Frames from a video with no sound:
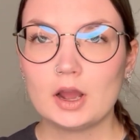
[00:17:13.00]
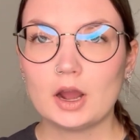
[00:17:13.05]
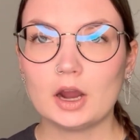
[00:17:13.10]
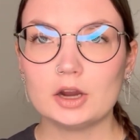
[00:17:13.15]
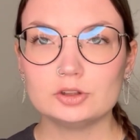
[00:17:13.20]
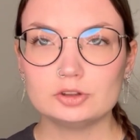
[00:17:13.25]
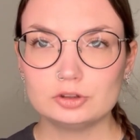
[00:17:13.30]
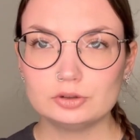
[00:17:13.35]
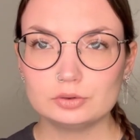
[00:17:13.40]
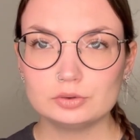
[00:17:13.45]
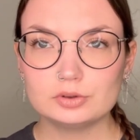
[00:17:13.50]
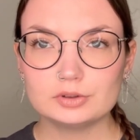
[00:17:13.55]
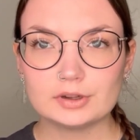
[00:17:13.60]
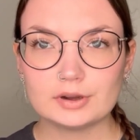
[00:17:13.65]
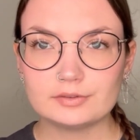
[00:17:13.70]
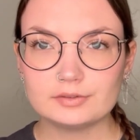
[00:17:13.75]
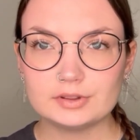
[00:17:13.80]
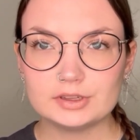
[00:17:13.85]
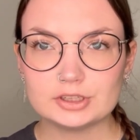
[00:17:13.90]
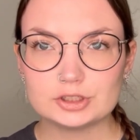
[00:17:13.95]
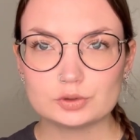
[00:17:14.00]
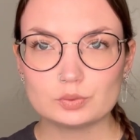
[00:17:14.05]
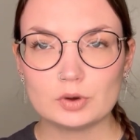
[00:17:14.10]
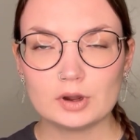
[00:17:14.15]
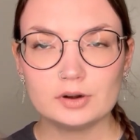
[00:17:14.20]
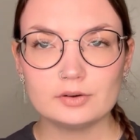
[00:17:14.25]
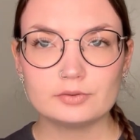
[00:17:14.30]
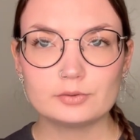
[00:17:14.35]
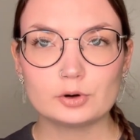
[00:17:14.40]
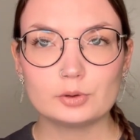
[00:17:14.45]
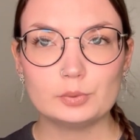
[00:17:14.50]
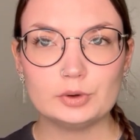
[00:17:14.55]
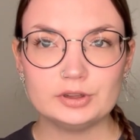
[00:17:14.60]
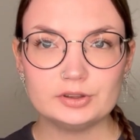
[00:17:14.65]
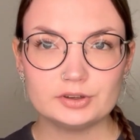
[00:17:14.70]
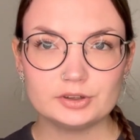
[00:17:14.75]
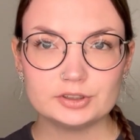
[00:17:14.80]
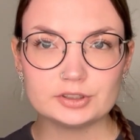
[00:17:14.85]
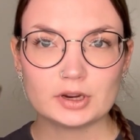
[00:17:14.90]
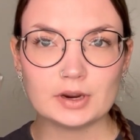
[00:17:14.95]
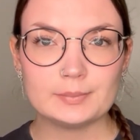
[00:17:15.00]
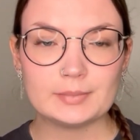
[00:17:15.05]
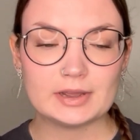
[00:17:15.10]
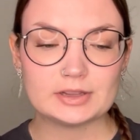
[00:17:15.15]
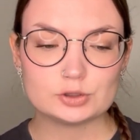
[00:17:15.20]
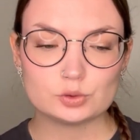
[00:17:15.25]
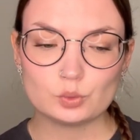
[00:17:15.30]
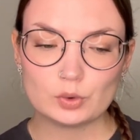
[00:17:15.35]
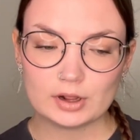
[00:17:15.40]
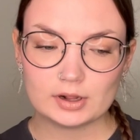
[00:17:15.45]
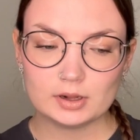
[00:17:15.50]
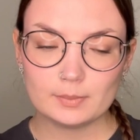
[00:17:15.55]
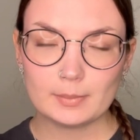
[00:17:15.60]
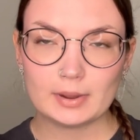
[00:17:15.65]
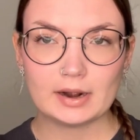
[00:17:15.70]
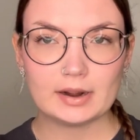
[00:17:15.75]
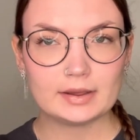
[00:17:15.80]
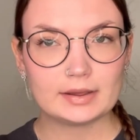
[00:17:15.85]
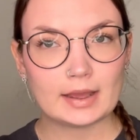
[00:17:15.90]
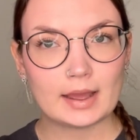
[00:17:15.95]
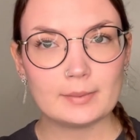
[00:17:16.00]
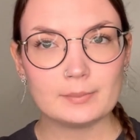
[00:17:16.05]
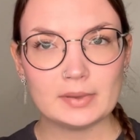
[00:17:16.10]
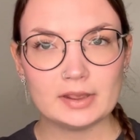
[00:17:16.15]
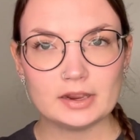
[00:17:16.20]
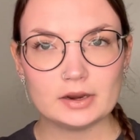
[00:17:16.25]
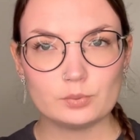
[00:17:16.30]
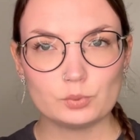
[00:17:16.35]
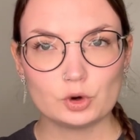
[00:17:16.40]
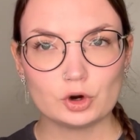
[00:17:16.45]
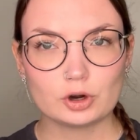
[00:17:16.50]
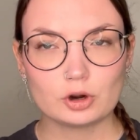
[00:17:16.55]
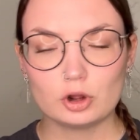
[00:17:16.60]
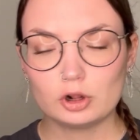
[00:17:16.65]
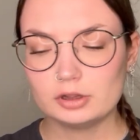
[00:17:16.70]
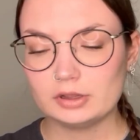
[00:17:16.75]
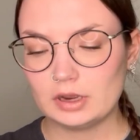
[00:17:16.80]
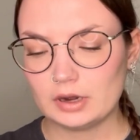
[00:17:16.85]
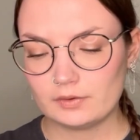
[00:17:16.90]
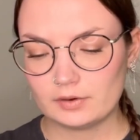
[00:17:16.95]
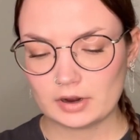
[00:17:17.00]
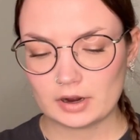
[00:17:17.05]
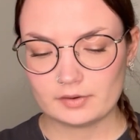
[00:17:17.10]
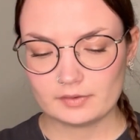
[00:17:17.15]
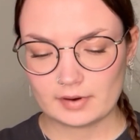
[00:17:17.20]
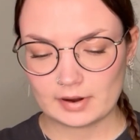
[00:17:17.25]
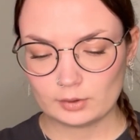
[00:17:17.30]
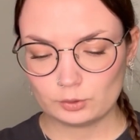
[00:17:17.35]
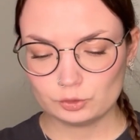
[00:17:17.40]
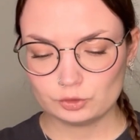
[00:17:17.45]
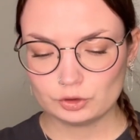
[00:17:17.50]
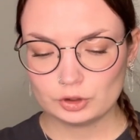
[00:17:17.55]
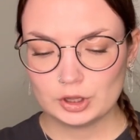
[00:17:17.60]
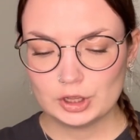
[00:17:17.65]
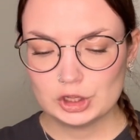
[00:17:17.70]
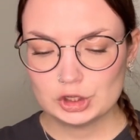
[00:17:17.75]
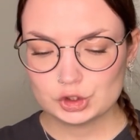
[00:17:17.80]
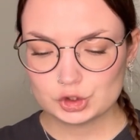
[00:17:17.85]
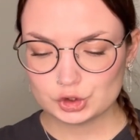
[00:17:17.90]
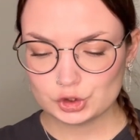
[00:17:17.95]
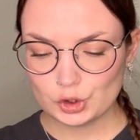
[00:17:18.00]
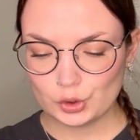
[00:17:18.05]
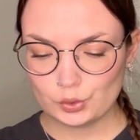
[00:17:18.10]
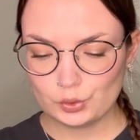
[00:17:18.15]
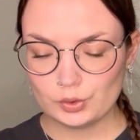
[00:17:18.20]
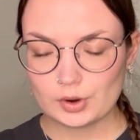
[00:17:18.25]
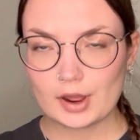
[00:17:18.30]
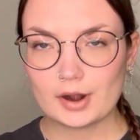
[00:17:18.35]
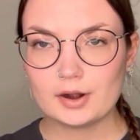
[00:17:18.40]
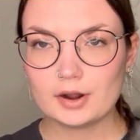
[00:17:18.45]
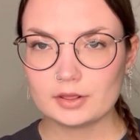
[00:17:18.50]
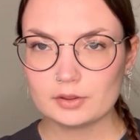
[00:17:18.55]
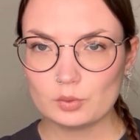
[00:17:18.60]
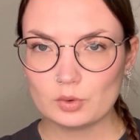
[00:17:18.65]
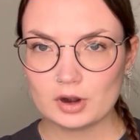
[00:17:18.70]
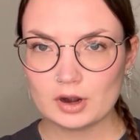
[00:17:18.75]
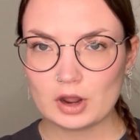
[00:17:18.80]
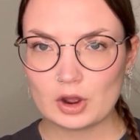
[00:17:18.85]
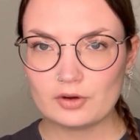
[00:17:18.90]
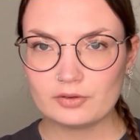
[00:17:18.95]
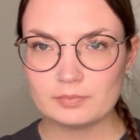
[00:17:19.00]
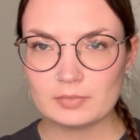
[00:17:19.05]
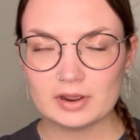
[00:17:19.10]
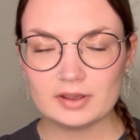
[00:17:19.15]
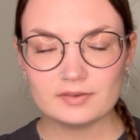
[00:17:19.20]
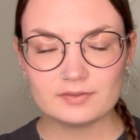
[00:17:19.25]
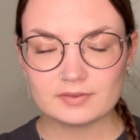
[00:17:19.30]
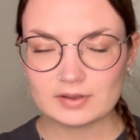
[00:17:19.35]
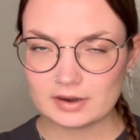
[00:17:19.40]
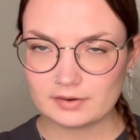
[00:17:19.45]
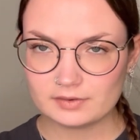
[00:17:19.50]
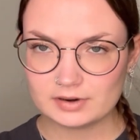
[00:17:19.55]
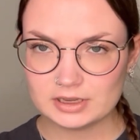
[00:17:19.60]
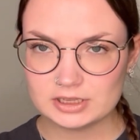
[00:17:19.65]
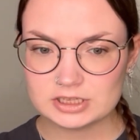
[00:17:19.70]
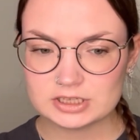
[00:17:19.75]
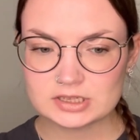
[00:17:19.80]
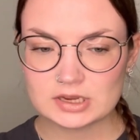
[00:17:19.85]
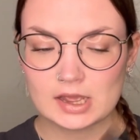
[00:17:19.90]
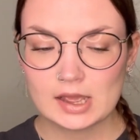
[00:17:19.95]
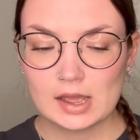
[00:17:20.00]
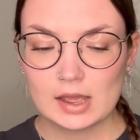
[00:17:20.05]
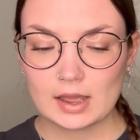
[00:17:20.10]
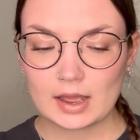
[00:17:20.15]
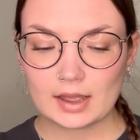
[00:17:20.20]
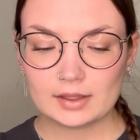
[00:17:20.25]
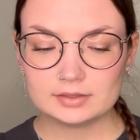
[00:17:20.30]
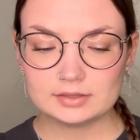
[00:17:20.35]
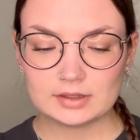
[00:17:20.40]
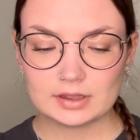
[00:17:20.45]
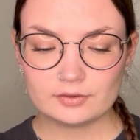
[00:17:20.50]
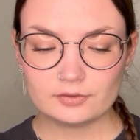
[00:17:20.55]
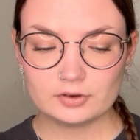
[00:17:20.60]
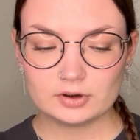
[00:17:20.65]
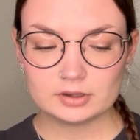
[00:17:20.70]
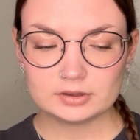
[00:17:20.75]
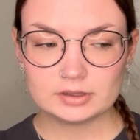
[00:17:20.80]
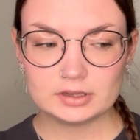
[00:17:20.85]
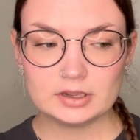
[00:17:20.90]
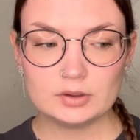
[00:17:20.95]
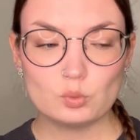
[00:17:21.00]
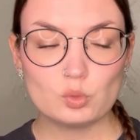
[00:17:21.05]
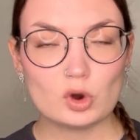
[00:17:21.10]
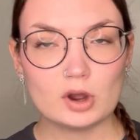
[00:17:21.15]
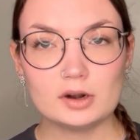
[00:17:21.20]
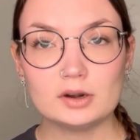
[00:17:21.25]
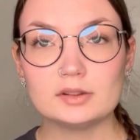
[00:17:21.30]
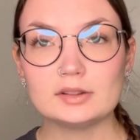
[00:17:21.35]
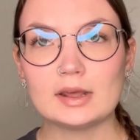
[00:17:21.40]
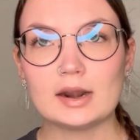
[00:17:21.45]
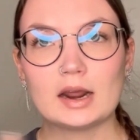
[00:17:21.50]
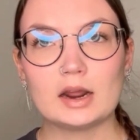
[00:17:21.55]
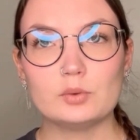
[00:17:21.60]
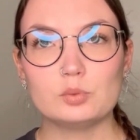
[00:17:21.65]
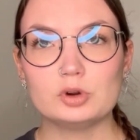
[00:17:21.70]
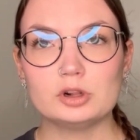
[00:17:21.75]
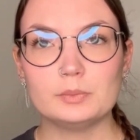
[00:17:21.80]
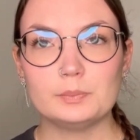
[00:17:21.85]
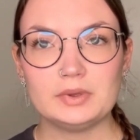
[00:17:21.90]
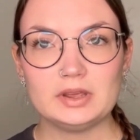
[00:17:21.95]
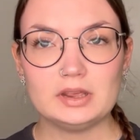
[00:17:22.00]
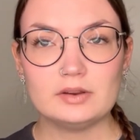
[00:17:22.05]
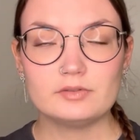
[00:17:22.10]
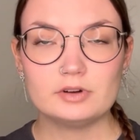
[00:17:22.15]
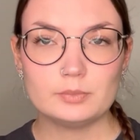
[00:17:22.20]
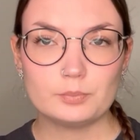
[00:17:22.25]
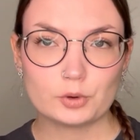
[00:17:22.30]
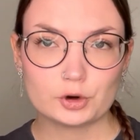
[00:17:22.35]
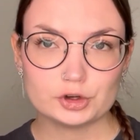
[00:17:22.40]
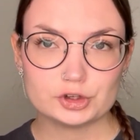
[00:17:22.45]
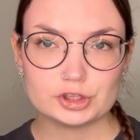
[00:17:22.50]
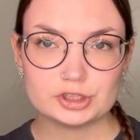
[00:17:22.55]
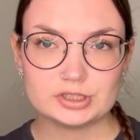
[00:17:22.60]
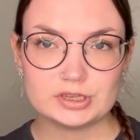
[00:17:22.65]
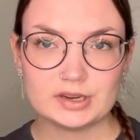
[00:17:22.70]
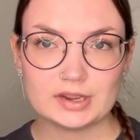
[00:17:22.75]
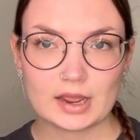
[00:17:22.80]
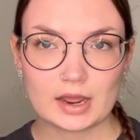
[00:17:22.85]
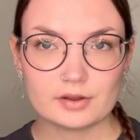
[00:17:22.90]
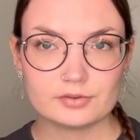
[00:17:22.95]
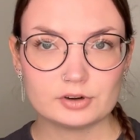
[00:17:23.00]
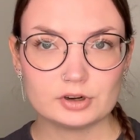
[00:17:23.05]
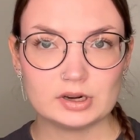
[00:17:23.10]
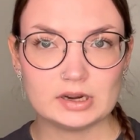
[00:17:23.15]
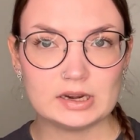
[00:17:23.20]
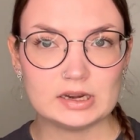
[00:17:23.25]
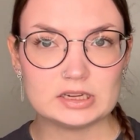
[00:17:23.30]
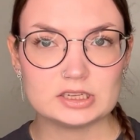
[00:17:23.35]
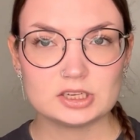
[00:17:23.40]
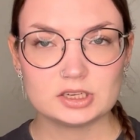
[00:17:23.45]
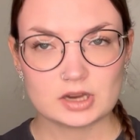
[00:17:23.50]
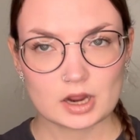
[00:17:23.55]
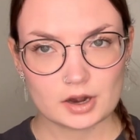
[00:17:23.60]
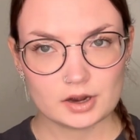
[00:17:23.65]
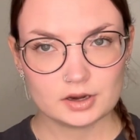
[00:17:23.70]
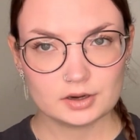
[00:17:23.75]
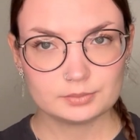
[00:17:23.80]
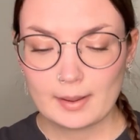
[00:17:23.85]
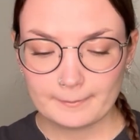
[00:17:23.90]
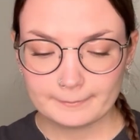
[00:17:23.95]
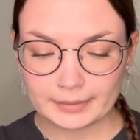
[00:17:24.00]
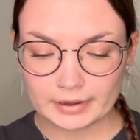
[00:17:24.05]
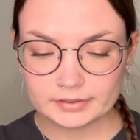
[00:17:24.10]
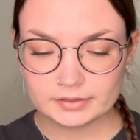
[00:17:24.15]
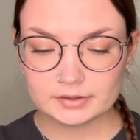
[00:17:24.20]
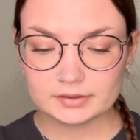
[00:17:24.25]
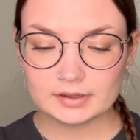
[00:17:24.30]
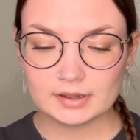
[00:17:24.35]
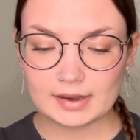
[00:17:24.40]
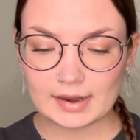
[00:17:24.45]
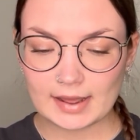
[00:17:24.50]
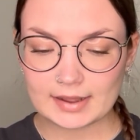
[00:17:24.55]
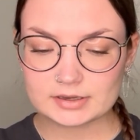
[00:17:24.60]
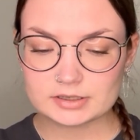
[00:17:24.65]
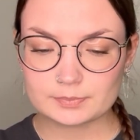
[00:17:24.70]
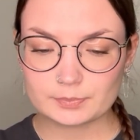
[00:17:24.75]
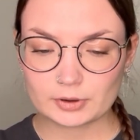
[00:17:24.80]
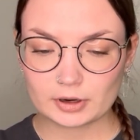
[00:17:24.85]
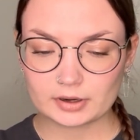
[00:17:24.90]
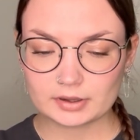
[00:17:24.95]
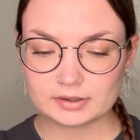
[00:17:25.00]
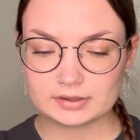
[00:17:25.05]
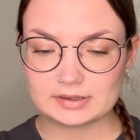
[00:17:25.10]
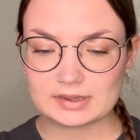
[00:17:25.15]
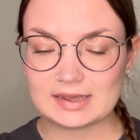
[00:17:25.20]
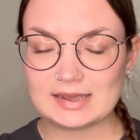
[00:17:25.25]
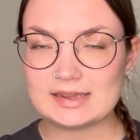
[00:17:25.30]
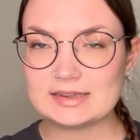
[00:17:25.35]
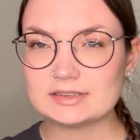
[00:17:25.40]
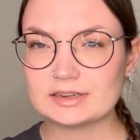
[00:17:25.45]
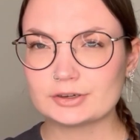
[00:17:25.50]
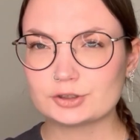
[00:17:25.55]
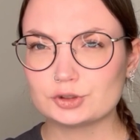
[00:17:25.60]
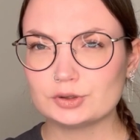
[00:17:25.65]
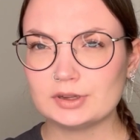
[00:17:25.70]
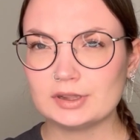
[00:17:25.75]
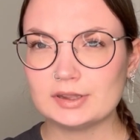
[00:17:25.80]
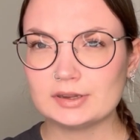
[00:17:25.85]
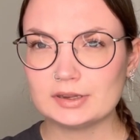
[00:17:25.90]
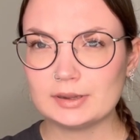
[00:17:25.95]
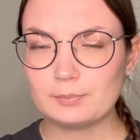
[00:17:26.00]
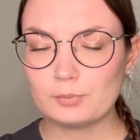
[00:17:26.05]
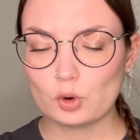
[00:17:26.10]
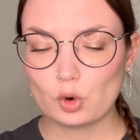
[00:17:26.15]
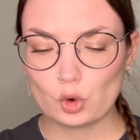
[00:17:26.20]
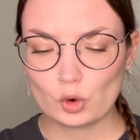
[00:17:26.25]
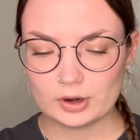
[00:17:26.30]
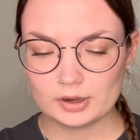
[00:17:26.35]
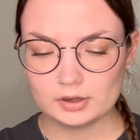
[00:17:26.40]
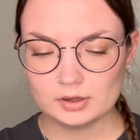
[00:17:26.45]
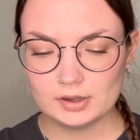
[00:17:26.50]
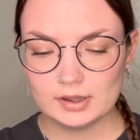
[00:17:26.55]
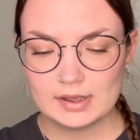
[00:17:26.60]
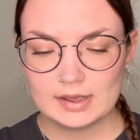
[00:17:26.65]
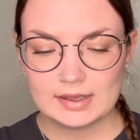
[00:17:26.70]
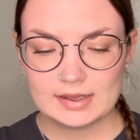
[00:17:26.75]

I do love this one for winter time as well, but I can make it work all year around. So another one of my favorites, and definitely one that I will be repurchasing after it is done. But the last product is actually a lip oil.